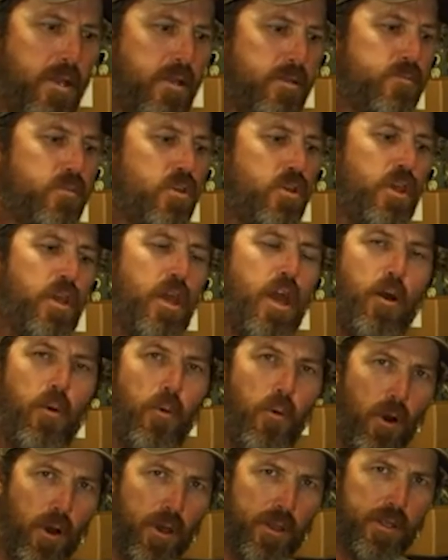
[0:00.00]
So you got
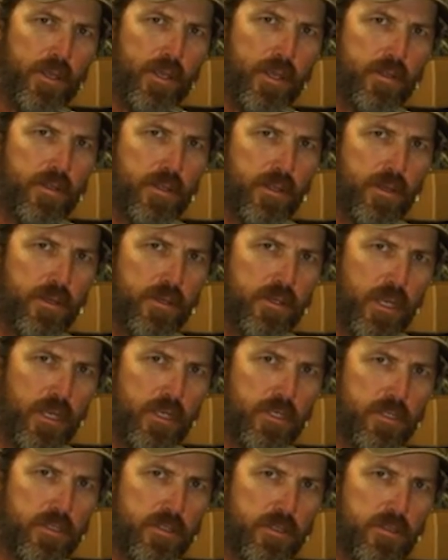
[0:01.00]
one to get their
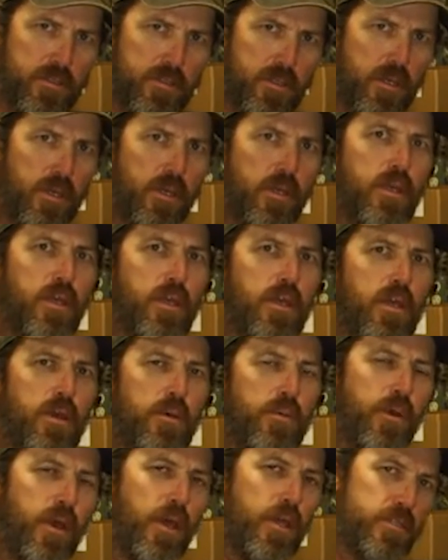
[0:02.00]
attention,
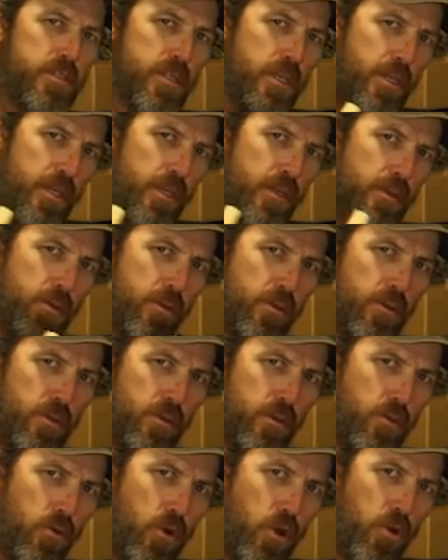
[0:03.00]
and as they
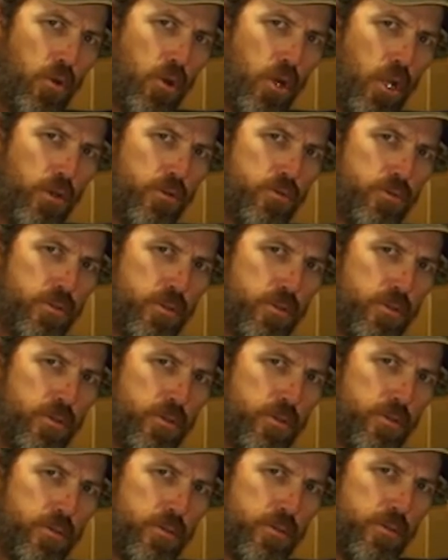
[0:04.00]
grow closer,
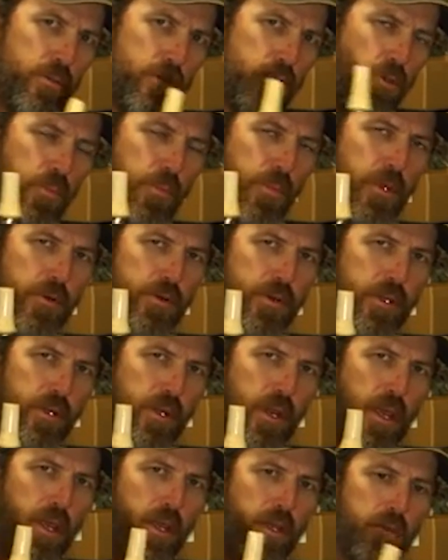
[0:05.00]
you milk it
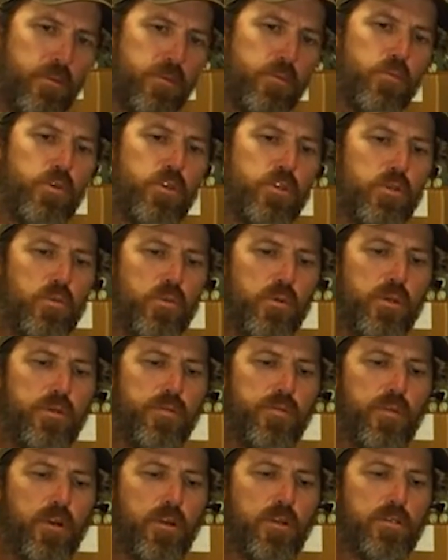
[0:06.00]
down with the
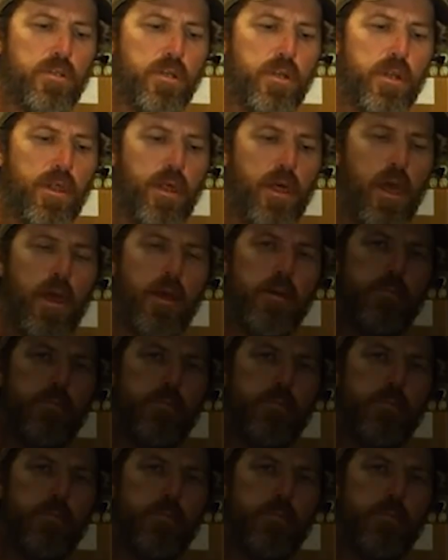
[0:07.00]
wooden version of that.